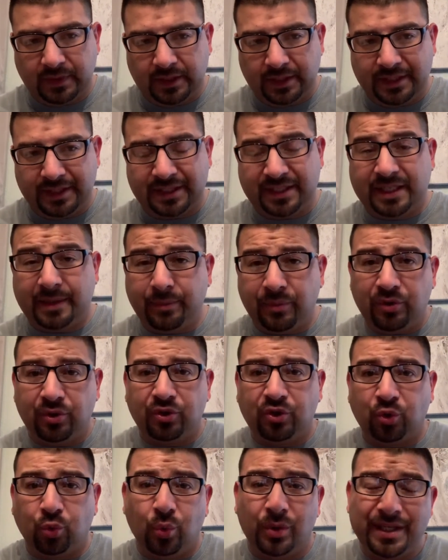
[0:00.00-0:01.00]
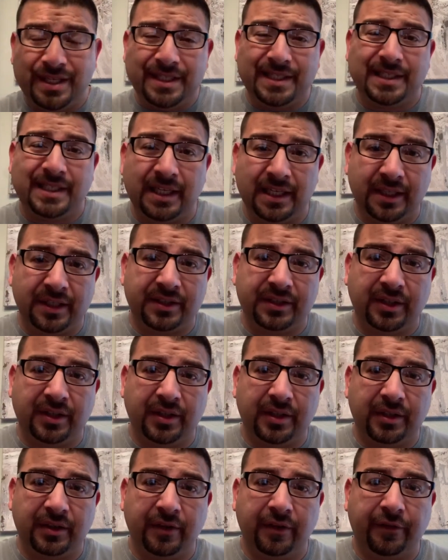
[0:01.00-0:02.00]
December 26th,
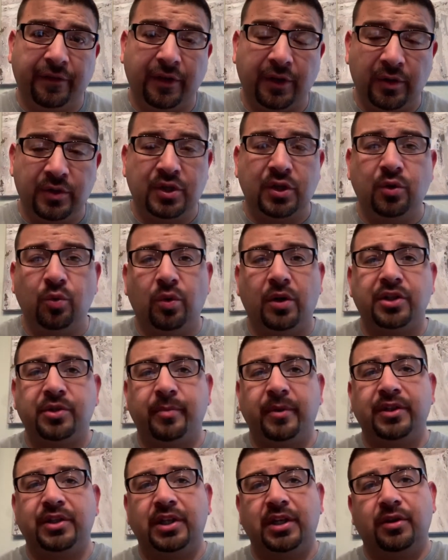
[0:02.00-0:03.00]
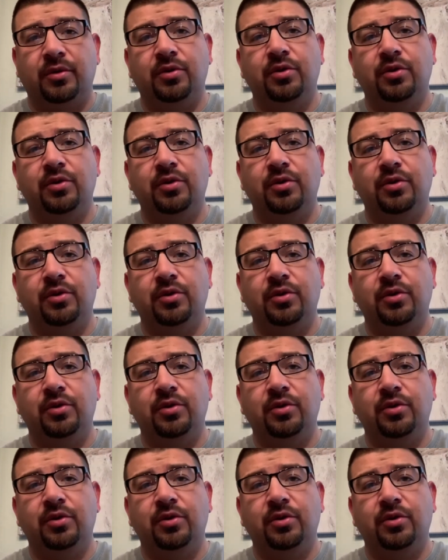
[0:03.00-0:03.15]
for those of you who watch my channel,